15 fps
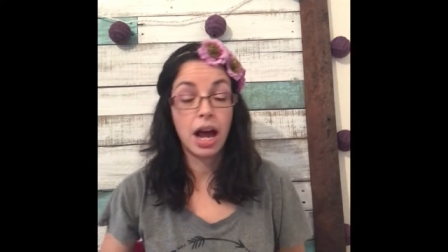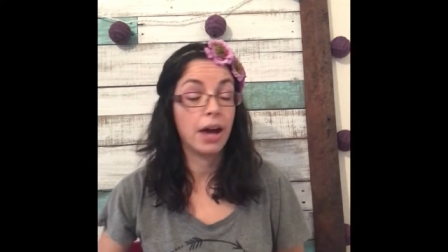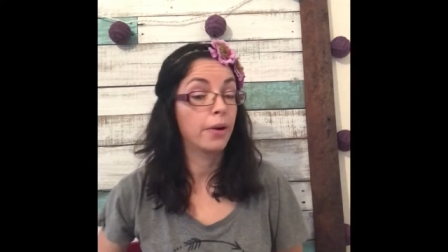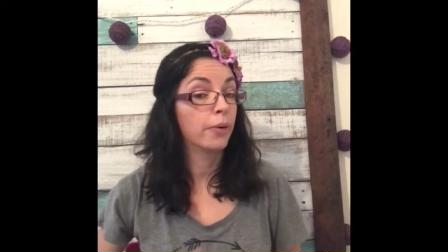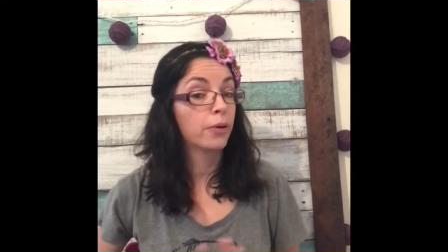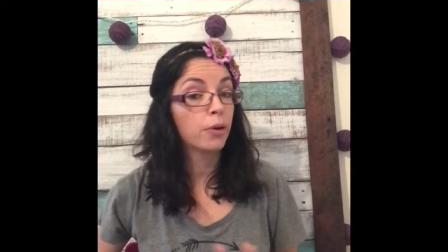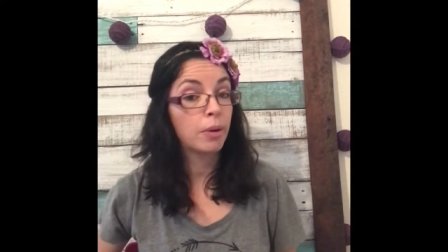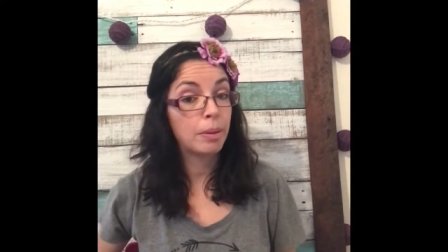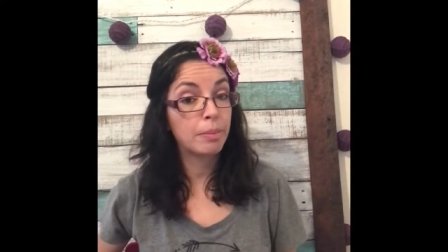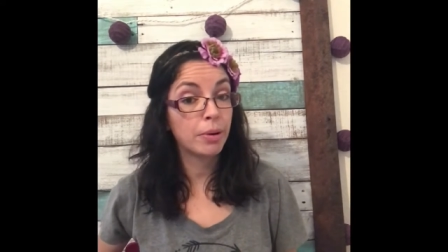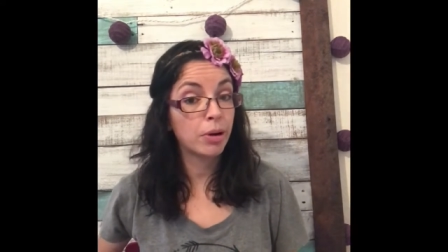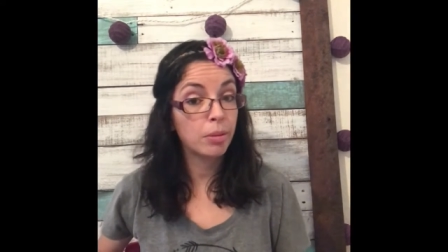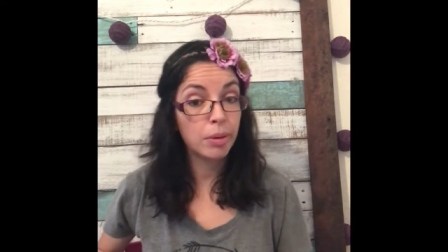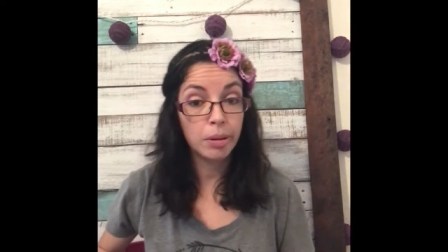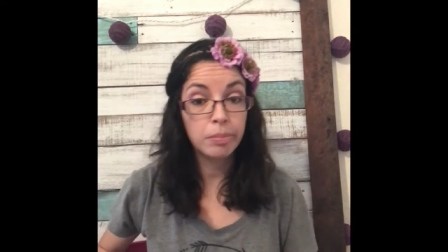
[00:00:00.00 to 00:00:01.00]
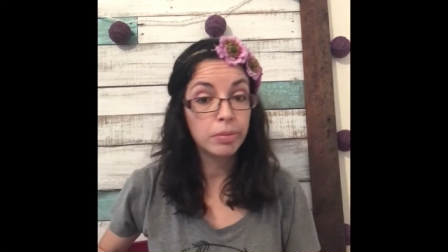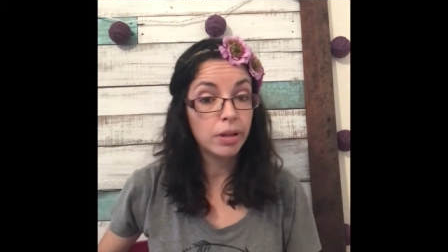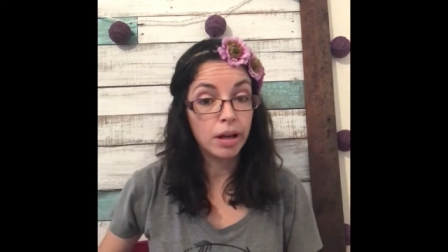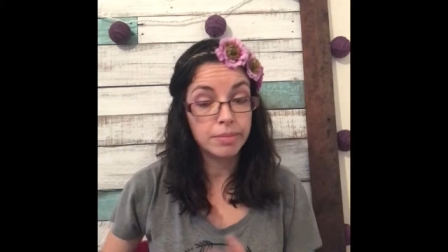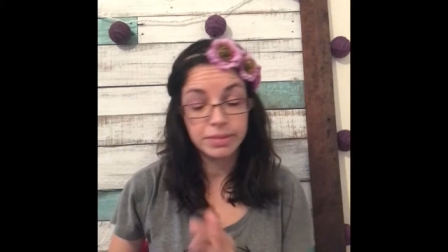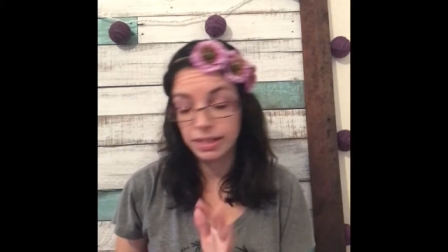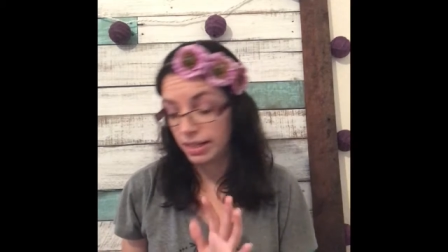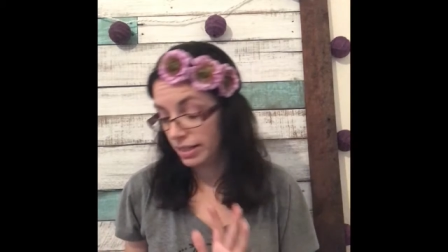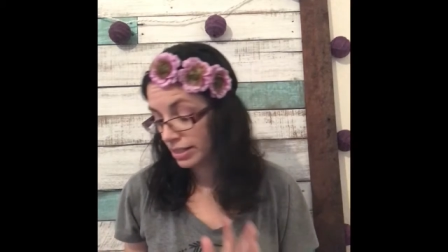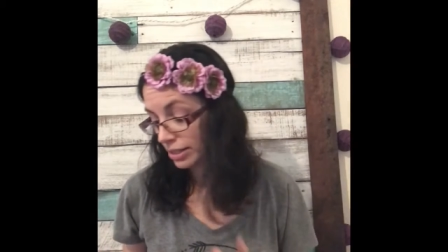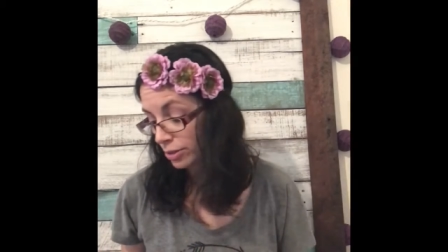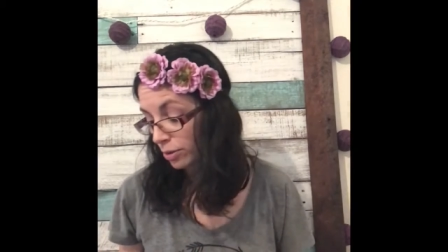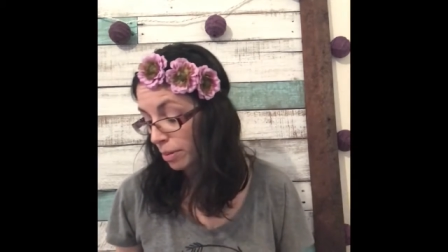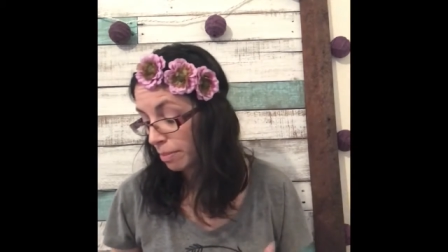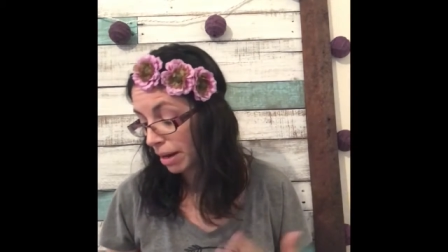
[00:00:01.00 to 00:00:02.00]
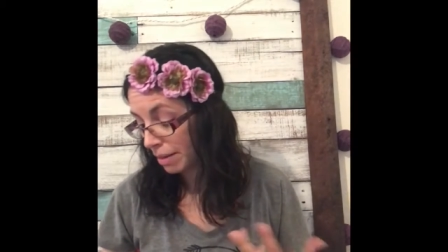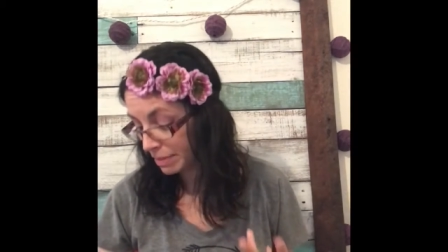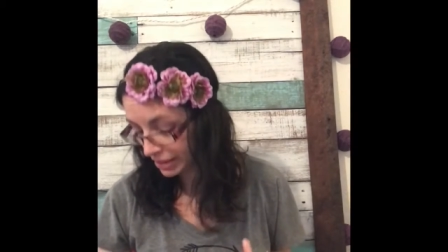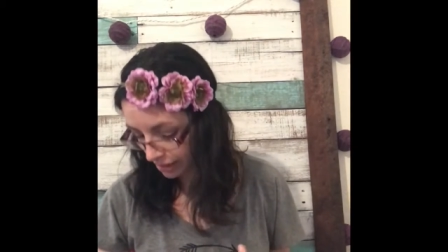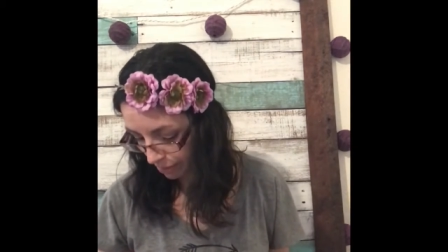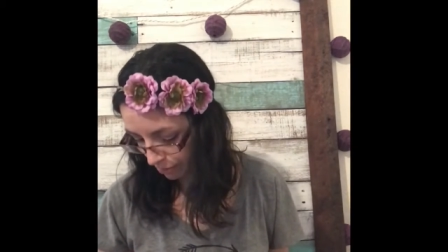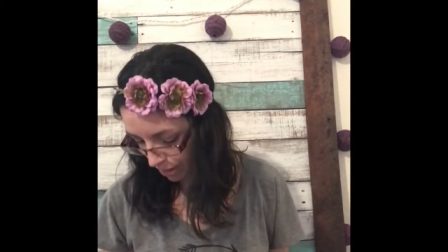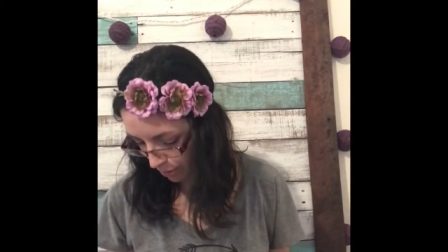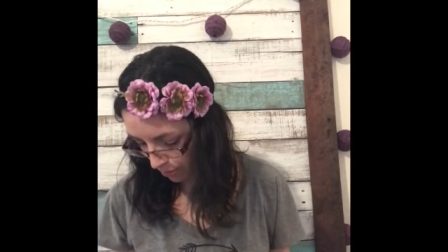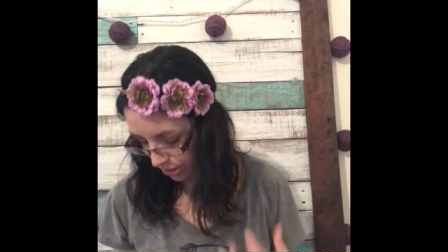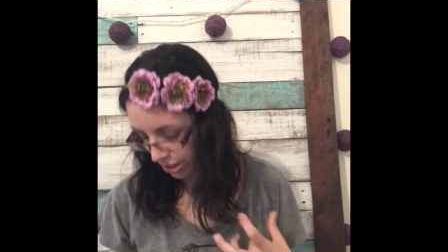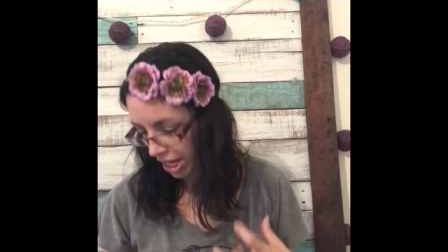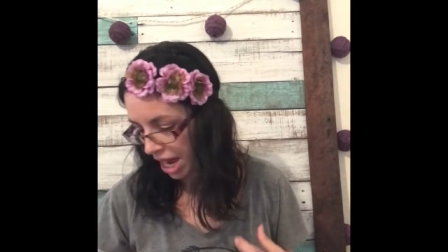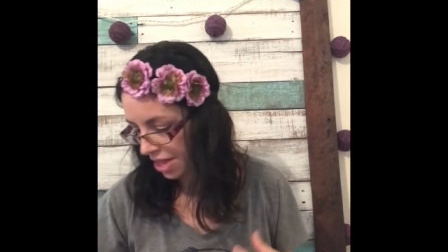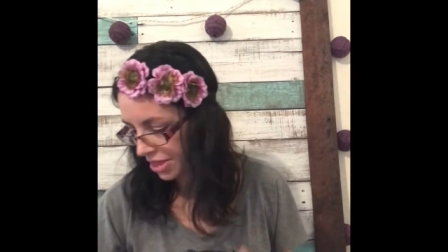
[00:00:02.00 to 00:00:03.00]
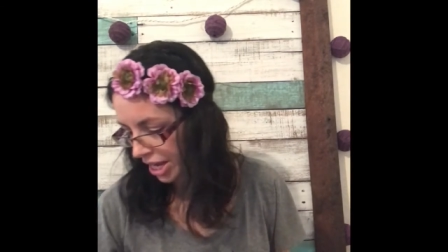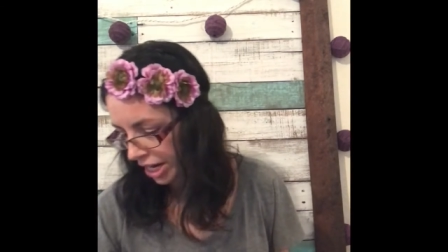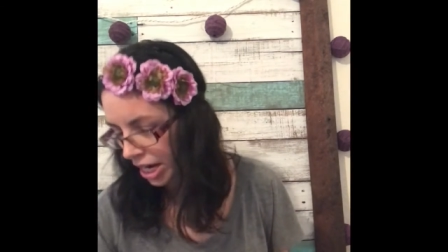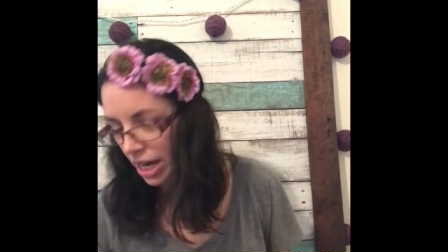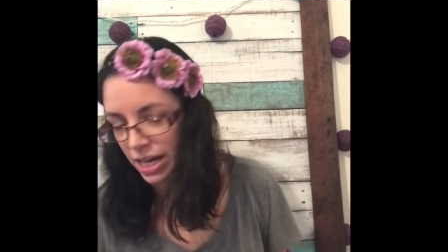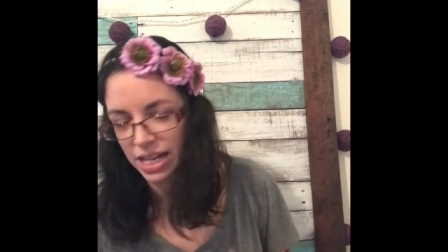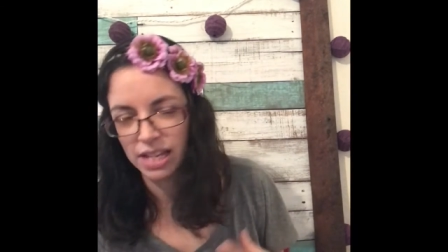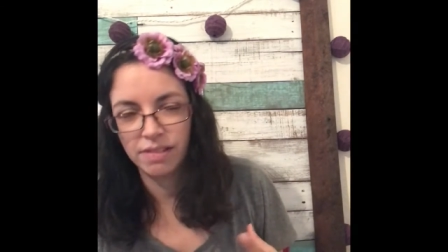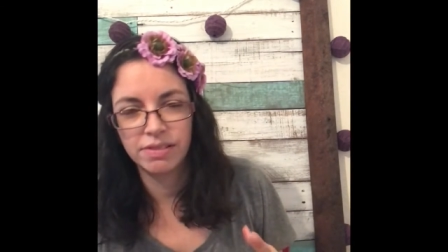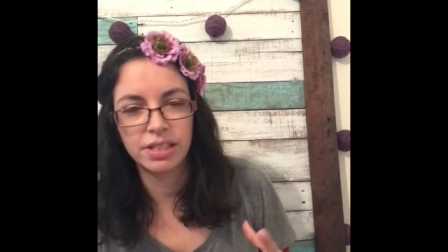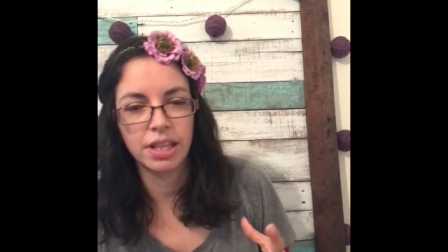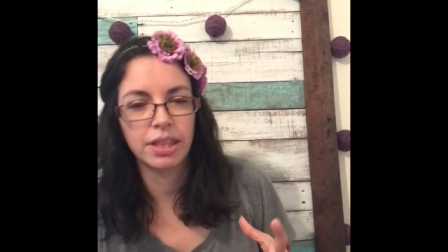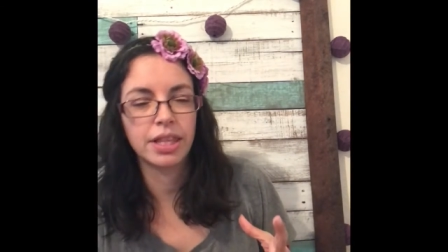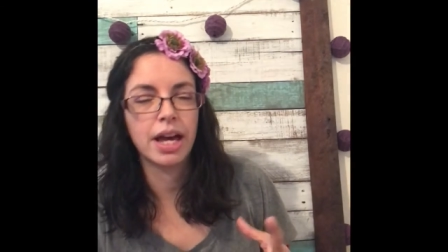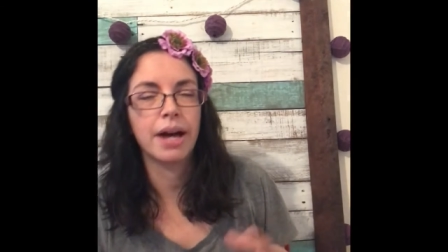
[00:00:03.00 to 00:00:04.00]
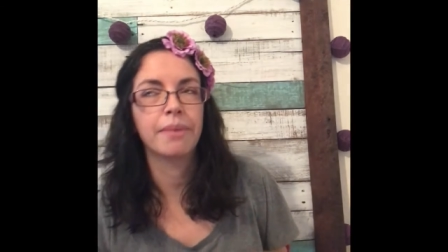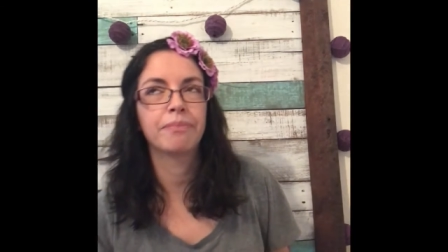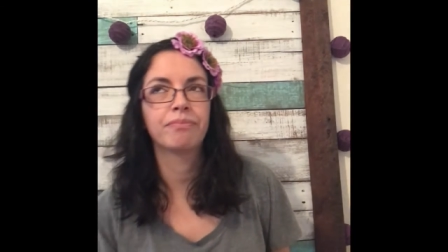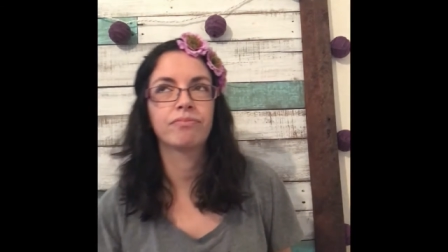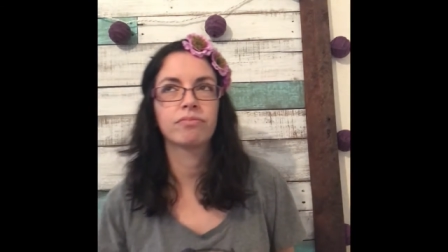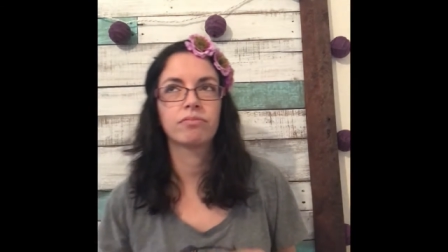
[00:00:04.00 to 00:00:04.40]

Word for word: I don't know what Mirabelle plum is, so it might be something with that that kind of gives it that